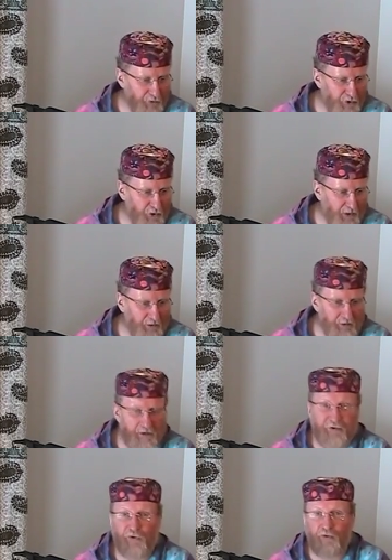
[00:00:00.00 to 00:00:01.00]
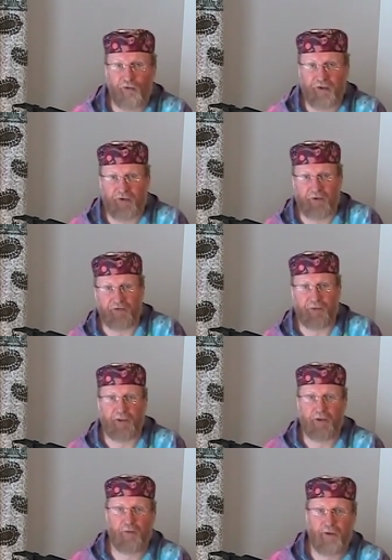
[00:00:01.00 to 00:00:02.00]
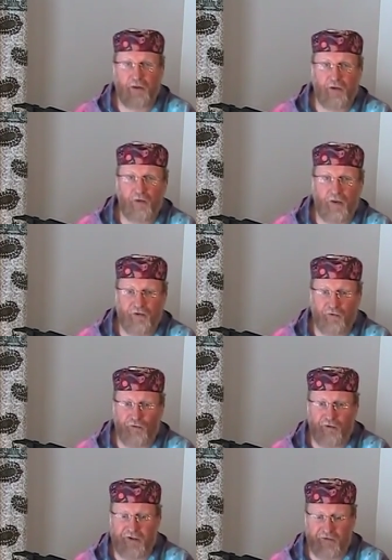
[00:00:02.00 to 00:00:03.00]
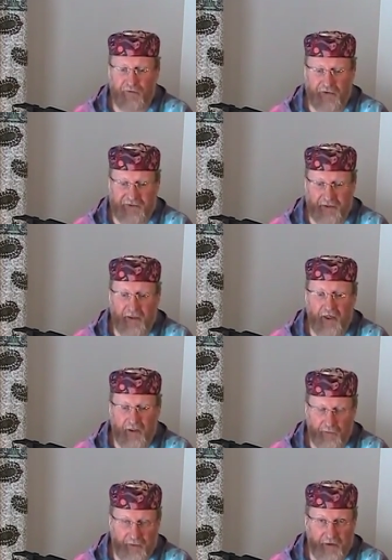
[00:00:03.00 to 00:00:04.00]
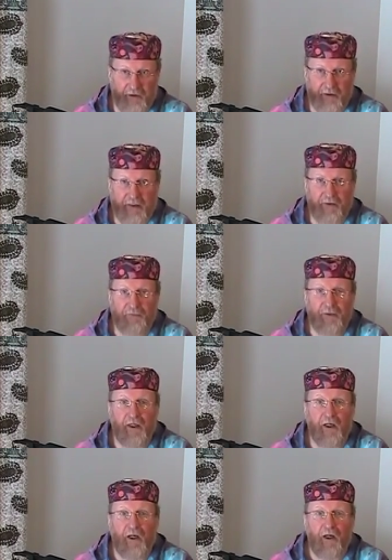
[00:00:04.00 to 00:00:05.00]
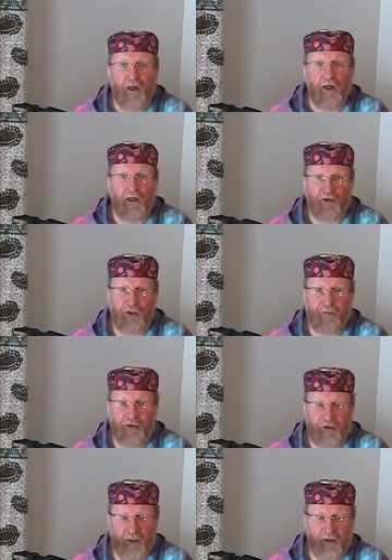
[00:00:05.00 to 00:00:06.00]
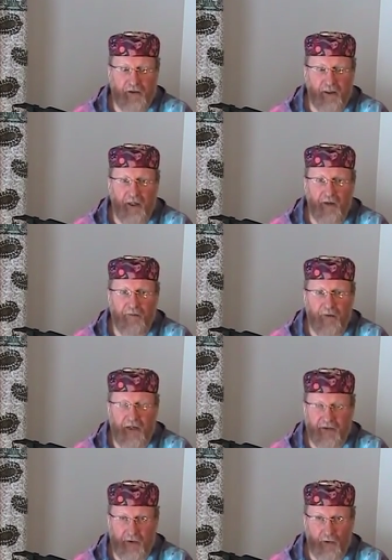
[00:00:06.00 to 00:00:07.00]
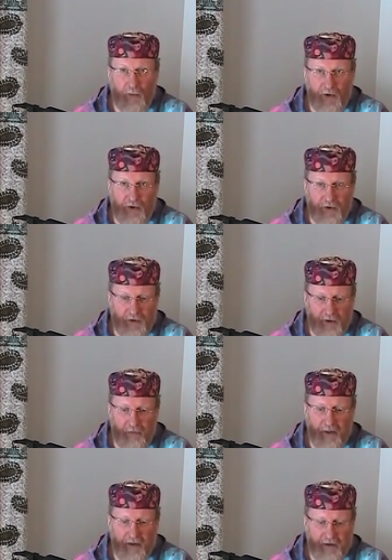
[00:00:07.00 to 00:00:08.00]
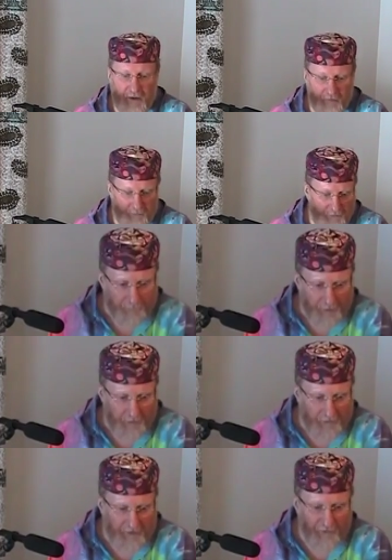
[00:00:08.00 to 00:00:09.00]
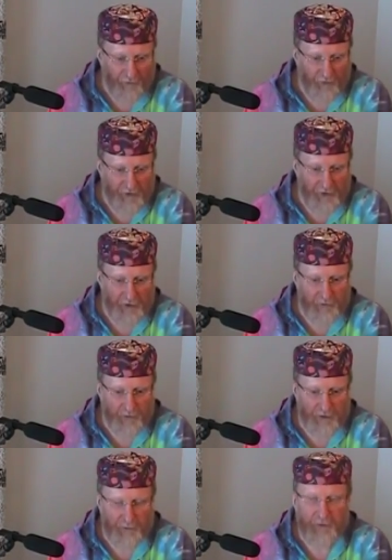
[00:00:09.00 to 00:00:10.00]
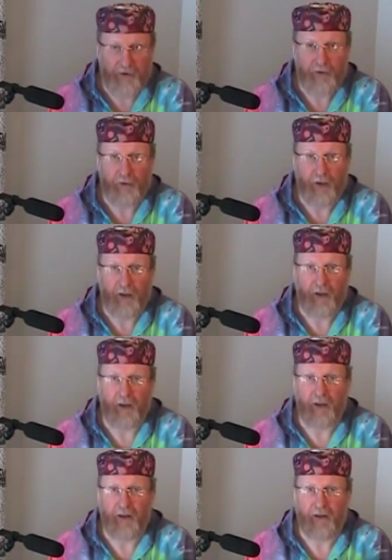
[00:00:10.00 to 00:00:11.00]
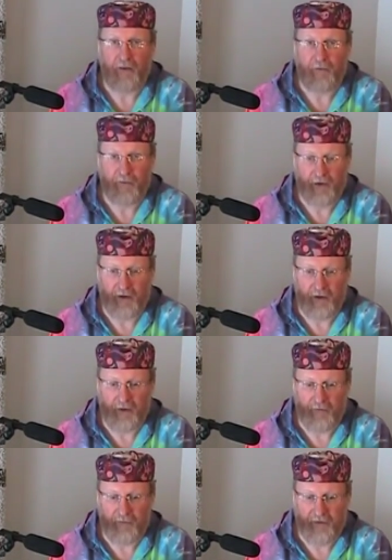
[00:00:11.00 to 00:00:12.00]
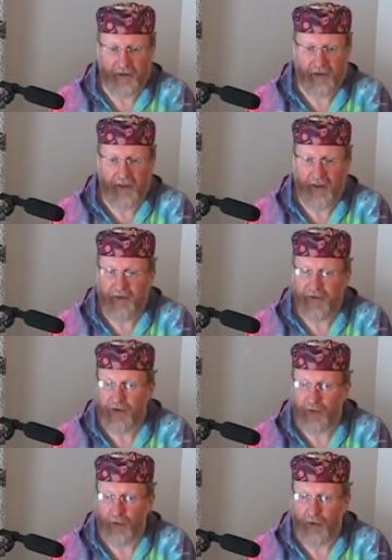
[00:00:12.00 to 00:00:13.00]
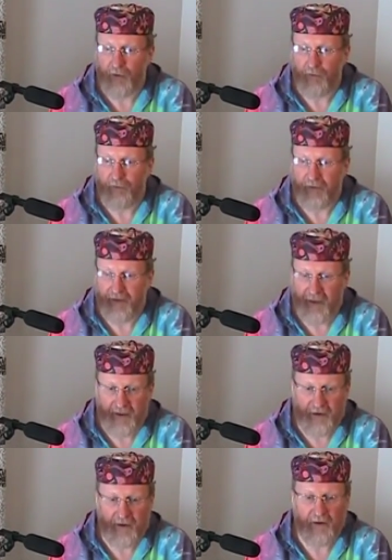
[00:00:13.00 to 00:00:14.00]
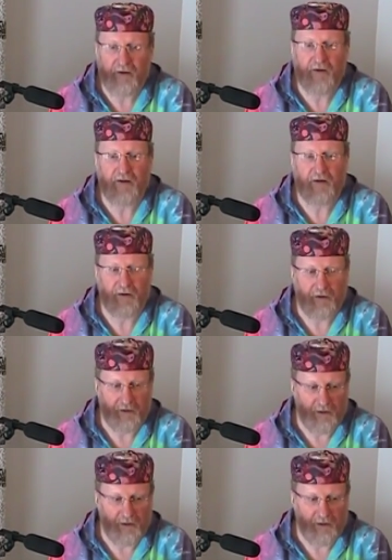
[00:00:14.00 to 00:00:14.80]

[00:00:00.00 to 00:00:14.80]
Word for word: channeling extraterrestrials. We are speaking to extraterrestrials and higher beings. Uh, Jim is channeling, I'm asking questions. I'm Max Steinberg. Uh, the extraterrestrials we speak to are uh, the alliance of Pleiadians,